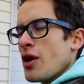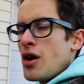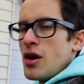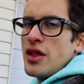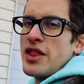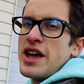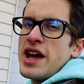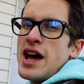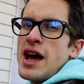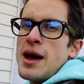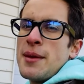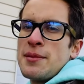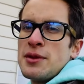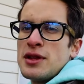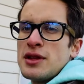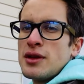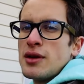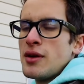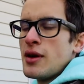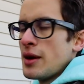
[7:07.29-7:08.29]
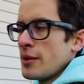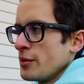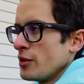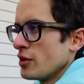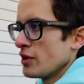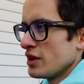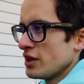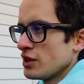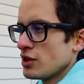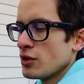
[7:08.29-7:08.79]
all that happens though, I'm
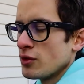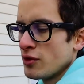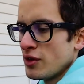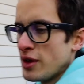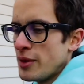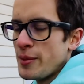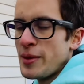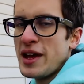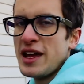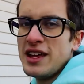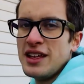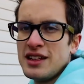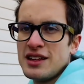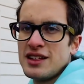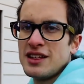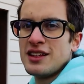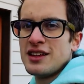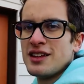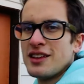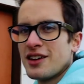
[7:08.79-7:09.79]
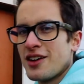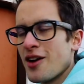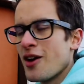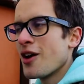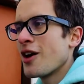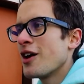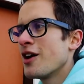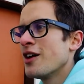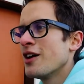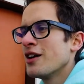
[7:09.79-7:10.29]
going to repaint the
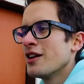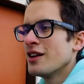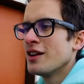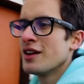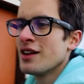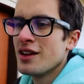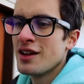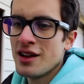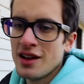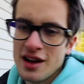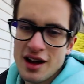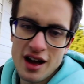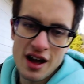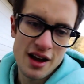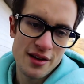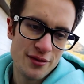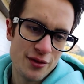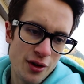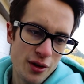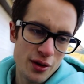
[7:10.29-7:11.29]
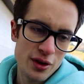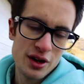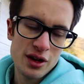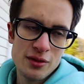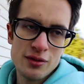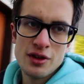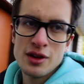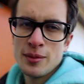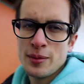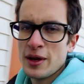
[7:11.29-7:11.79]
car. I've already
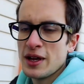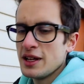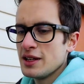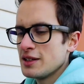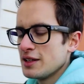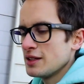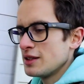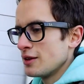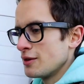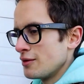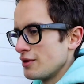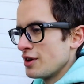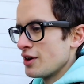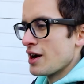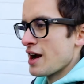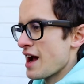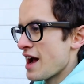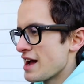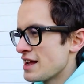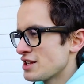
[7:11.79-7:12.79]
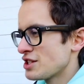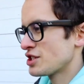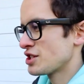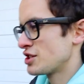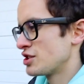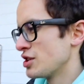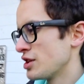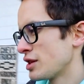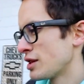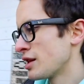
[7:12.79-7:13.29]
repainted the rear hatch
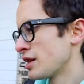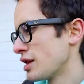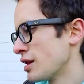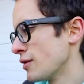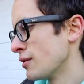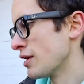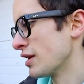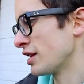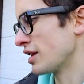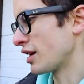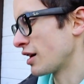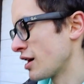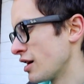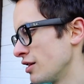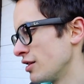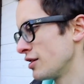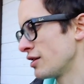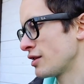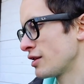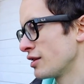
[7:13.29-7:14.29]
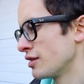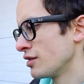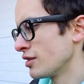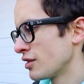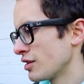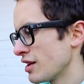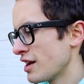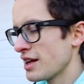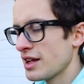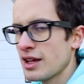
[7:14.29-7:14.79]
just to see what the color is going to
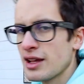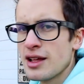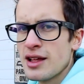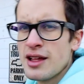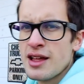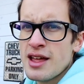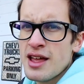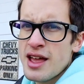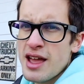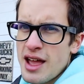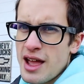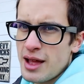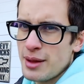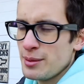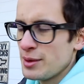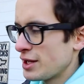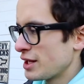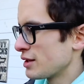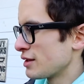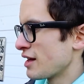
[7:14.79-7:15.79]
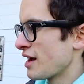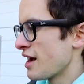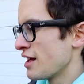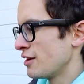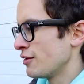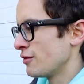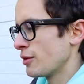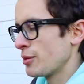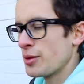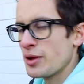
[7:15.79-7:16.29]
look like. And because I had
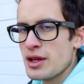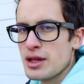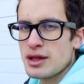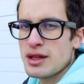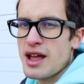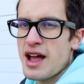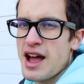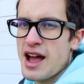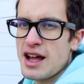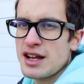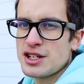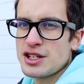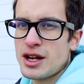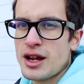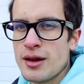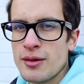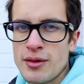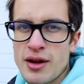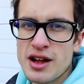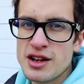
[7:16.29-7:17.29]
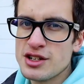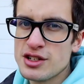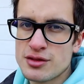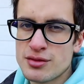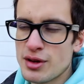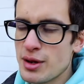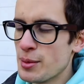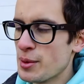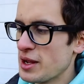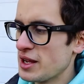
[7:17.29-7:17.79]
to replace the hatch, I just
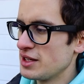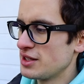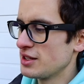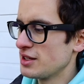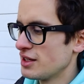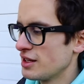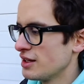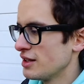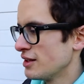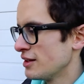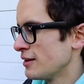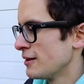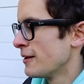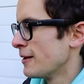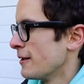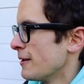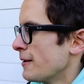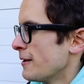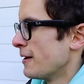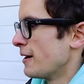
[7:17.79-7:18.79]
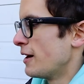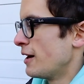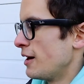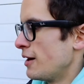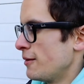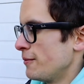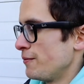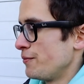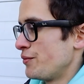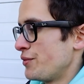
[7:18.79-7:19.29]
repainted it.
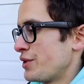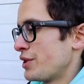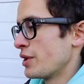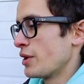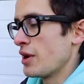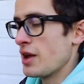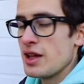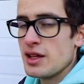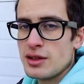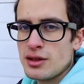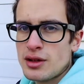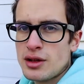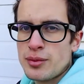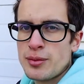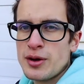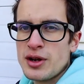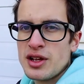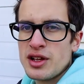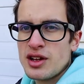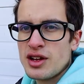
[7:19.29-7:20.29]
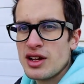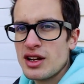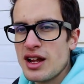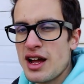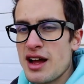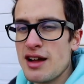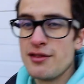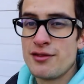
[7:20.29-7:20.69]
So it looks pretty good.